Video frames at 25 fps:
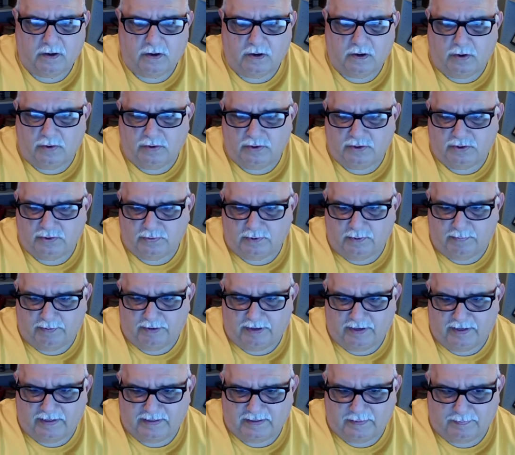Go to a
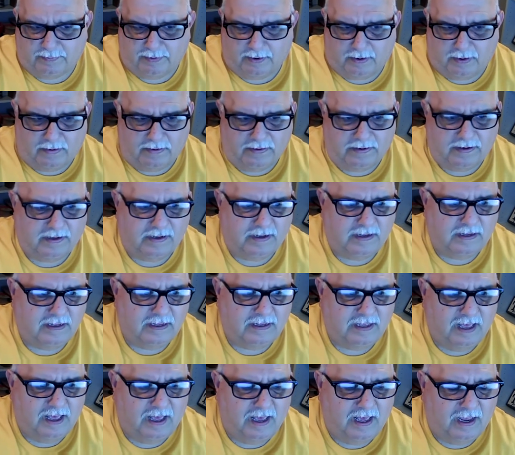place apart
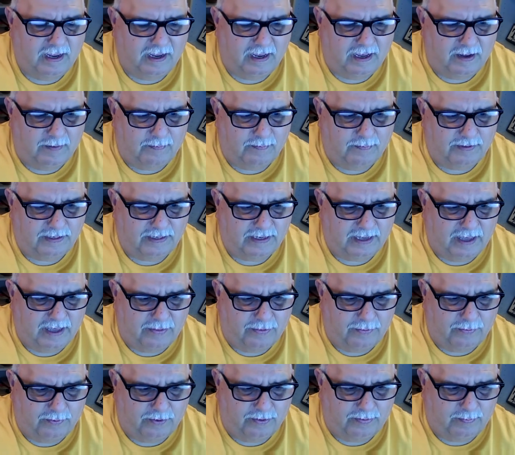and come
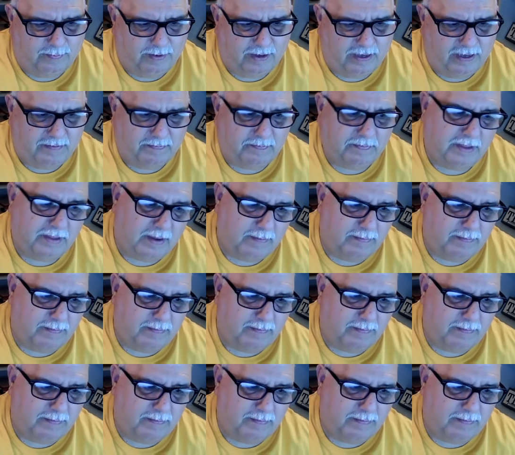together with me."